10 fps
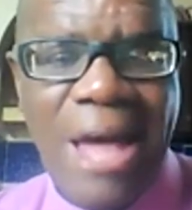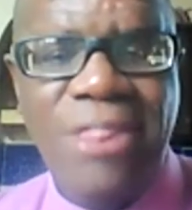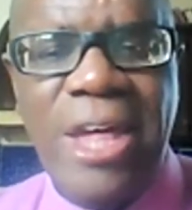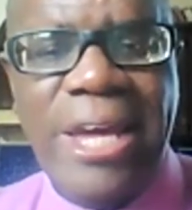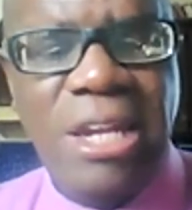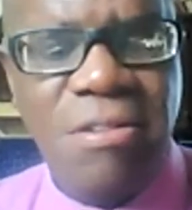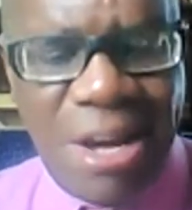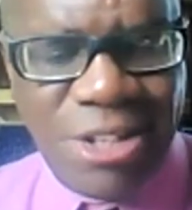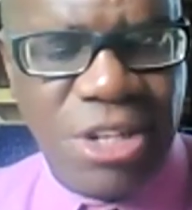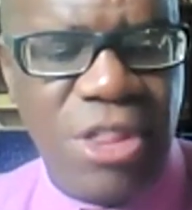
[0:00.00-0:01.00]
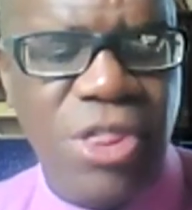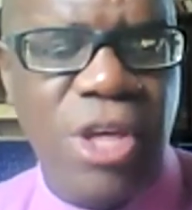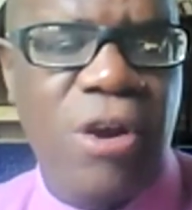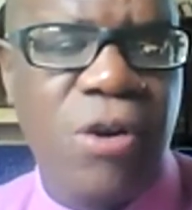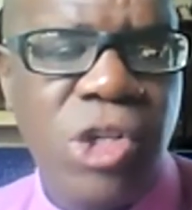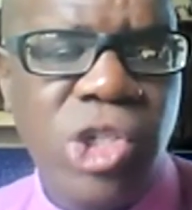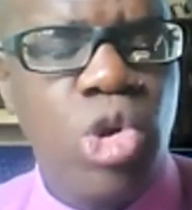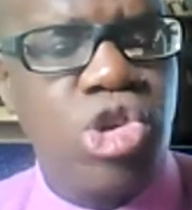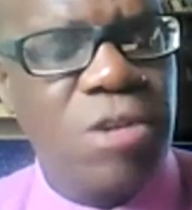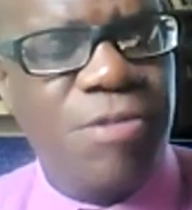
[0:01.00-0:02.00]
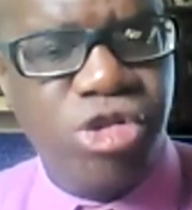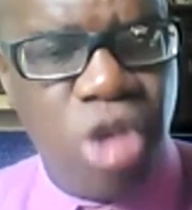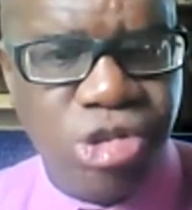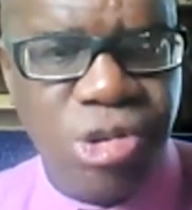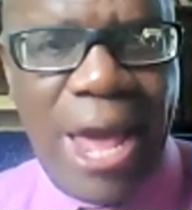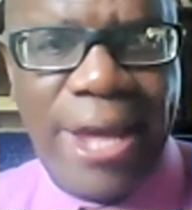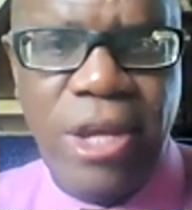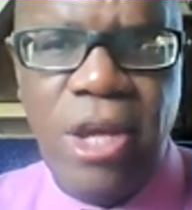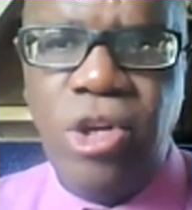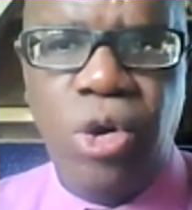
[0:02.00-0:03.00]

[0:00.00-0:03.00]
and they can invest in their social infrastructure, like,